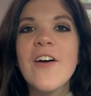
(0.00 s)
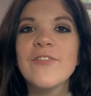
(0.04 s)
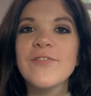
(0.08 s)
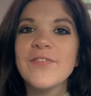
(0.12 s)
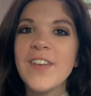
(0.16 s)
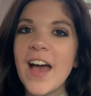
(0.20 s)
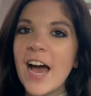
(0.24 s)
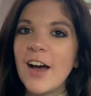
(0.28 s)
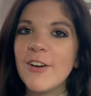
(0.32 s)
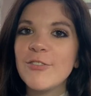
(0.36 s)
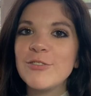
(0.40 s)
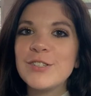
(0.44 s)

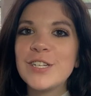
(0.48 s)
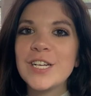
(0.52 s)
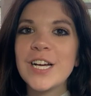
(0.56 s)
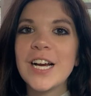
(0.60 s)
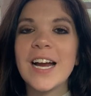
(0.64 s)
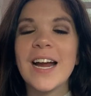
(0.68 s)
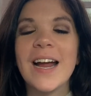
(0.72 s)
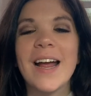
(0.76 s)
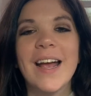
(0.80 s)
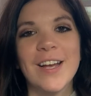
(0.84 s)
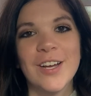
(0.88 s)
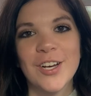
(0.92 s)

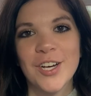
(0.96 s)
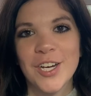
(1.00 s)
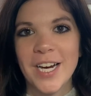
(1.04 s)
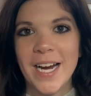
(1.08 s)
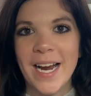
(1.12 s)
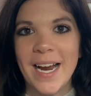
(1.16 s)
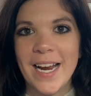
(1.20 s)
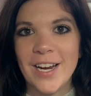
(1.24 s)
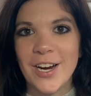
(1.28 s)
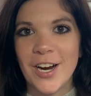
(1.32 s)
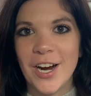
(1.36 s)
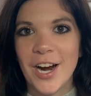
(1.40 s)
founder and
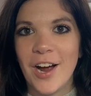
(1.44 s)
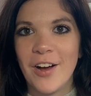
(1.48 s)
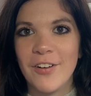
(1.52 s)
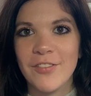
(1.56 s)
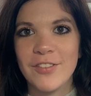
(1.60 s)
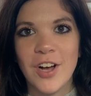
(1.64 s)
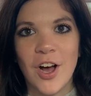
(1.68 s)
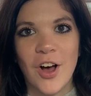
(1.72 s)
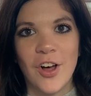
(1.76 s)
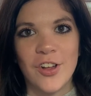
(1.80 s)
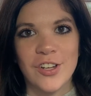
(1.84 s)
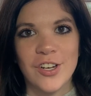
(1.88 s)
creator of
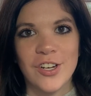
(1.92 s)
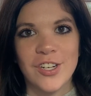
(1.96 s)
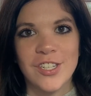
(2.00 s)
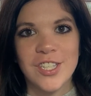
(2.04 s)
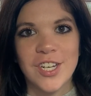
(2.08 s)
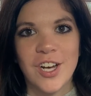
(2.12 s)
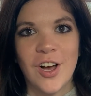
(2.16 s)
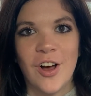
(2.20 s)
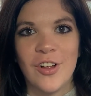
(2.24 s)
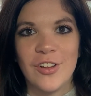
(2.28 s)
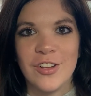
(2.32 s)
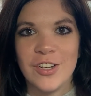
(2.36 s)

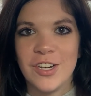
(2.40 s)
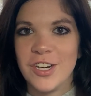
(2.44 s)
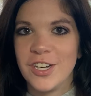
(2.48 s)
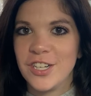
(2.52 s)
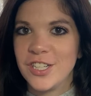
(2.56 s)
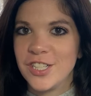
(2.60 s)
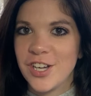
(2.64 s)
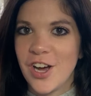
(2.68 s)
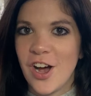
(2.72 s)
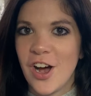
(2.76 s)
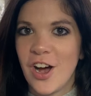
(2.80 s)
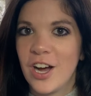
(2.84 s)

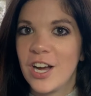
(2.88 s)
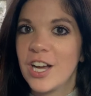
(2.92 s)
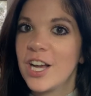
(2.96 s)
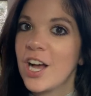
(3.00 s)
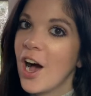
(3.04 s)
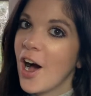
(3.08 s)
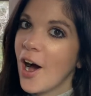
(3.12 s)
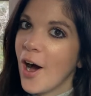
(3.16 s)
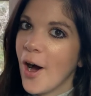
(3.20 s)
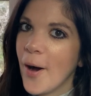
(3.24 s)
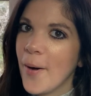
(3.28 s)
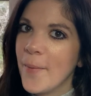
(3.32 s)

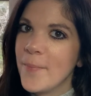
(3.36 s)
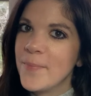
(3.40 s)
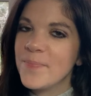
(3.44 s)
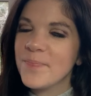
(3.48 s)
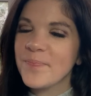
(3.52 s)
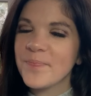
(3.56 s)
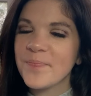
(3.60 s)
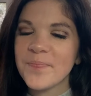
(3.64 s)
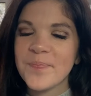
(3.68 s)
color2color.com.